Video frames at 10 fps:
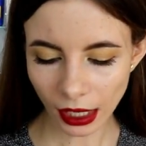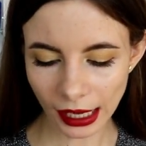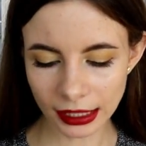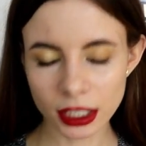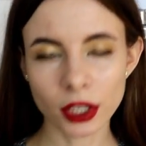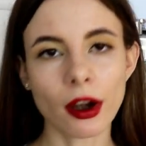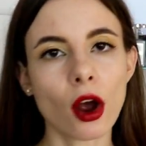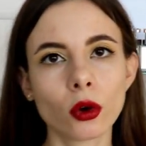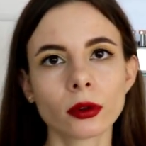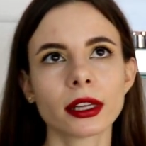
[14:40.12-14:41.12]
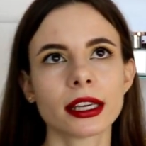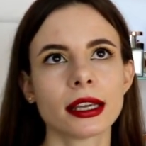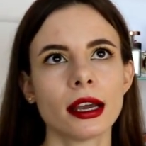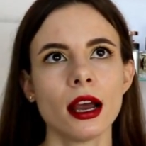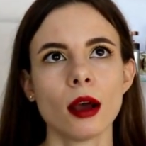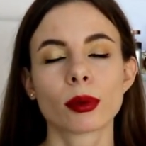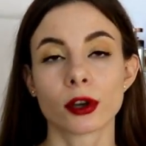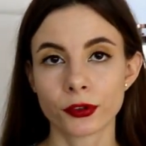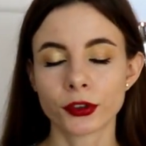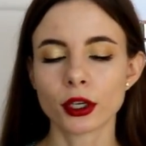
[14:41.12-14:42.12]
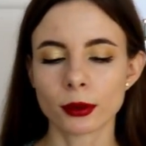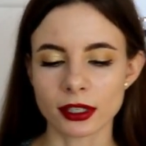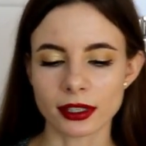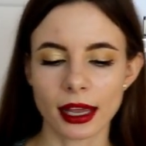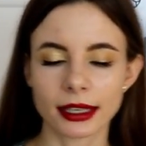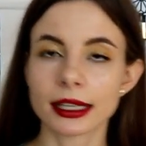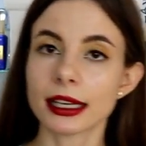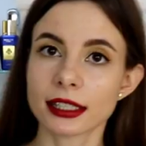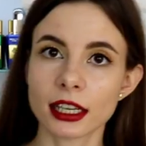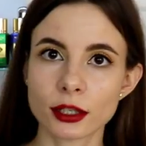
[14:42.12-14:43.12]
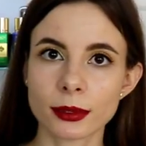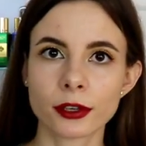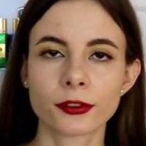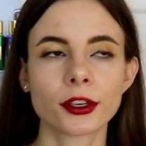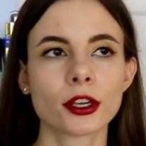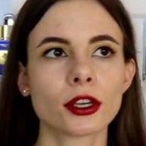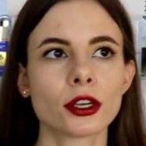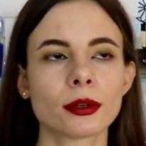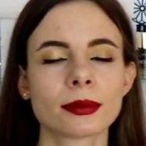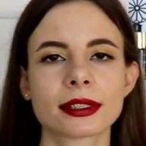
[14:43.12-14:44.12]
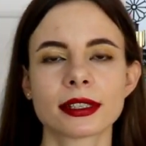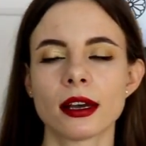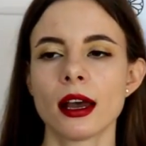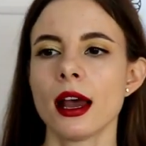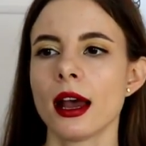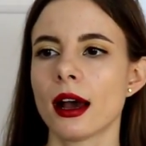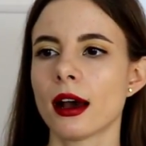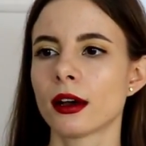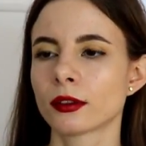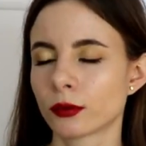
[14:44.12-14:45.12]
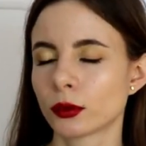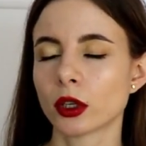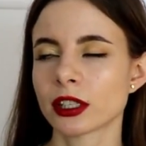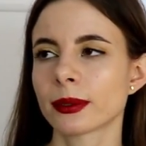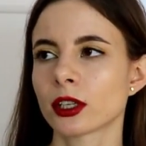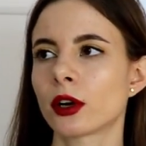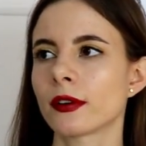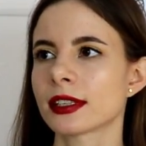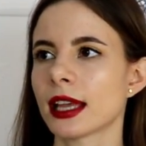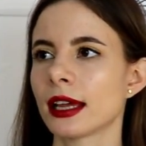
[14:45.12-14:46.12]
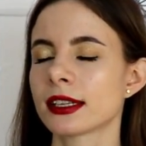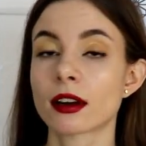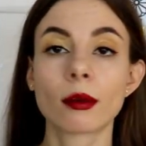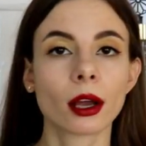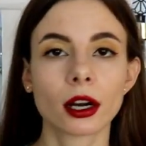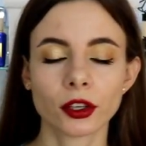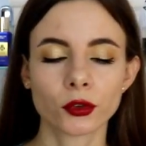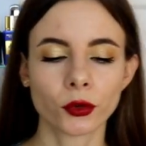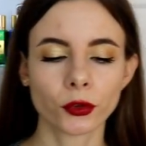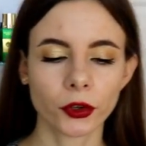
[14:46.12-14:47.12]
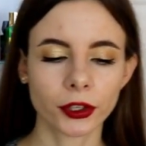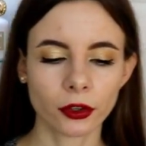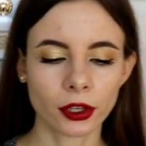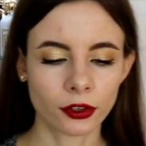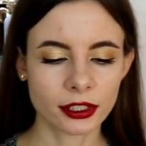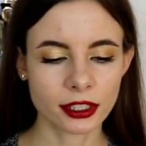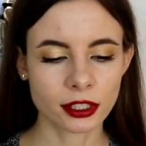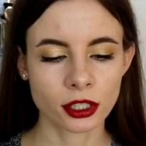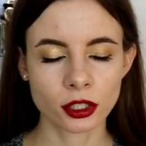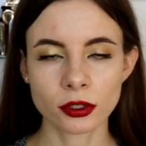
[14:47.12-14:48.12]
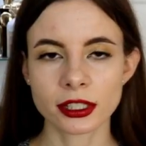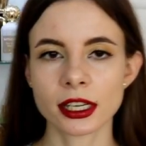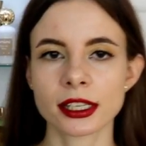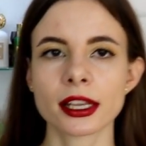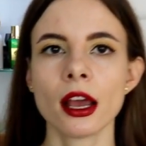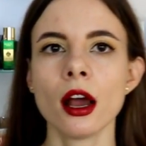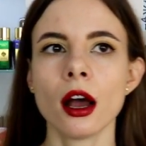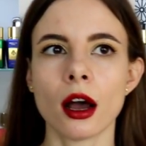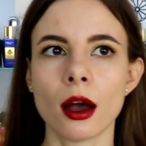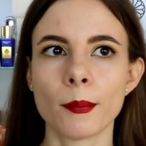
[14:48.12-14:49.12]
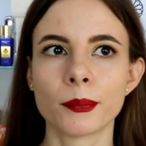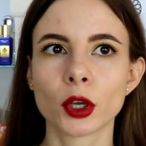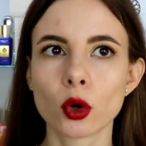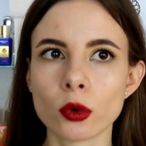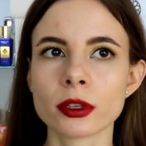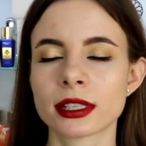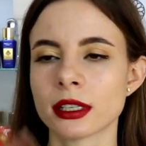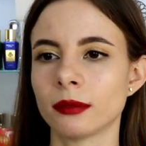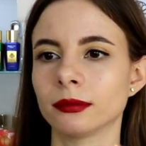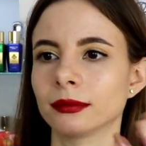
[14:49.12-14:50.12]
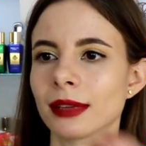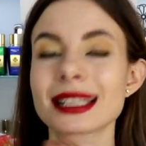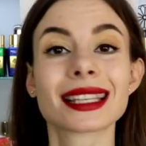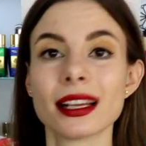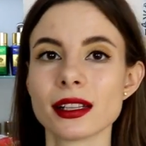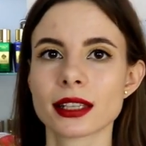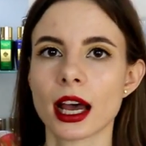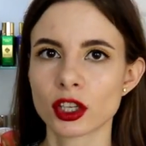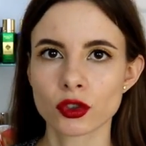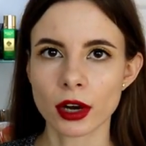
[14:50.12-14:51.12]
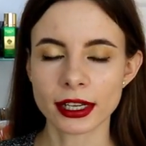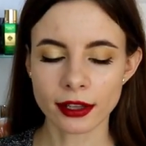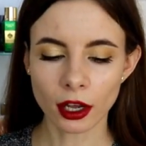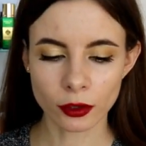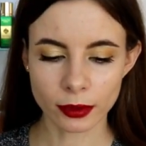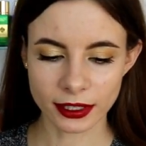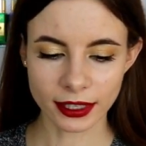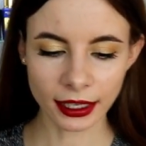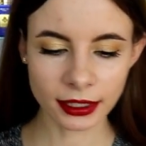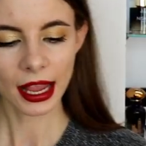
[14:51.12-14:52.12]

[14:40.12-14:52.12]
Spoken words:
And there are only perfumers like DSH Perfumes, Don Smith Hurwitz, and Sarah McCartney from 4,160 Tuesdays, whose skills I trust 100%.